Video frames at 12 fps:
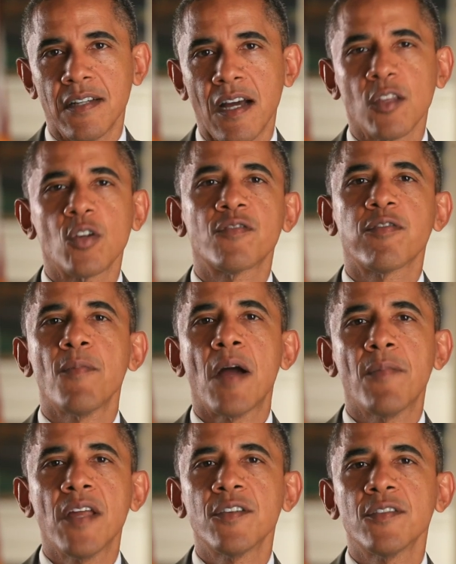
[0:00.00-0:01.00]
I learned from my
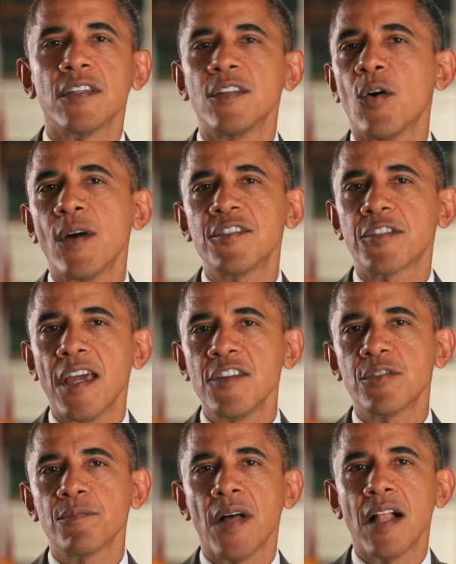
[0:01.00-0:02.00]
mother that no
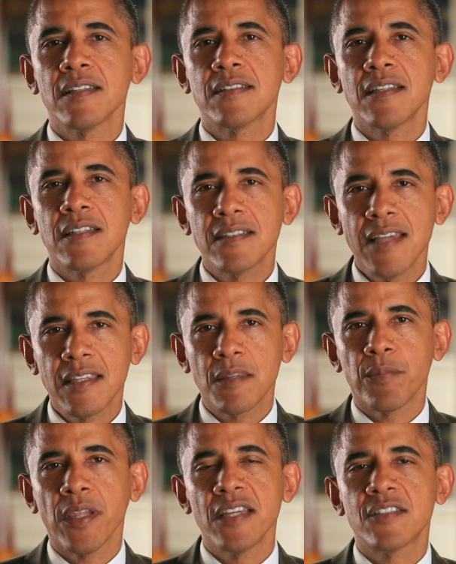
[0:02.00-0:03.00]
education policy can take the
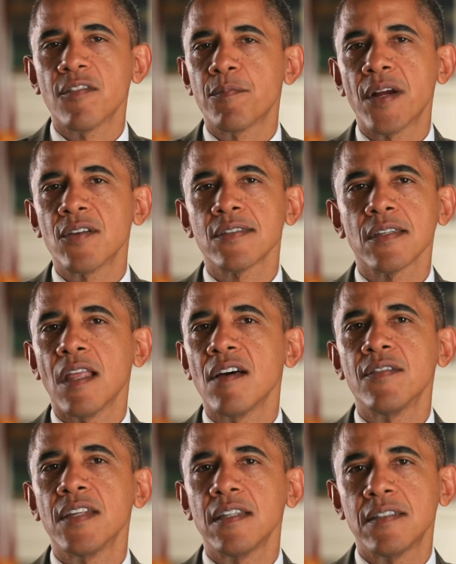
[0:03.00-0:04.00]
place of a parent's
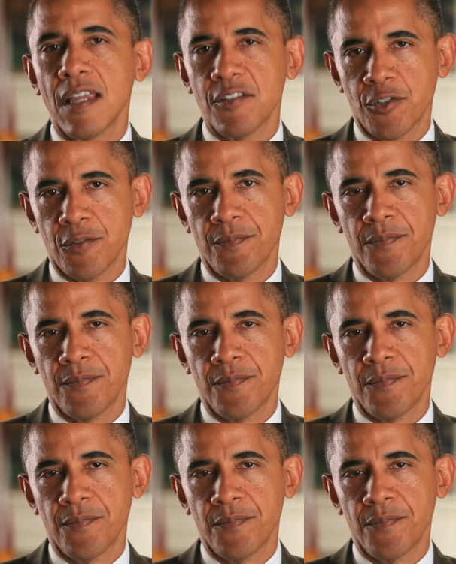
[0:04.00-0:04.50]
love and attention.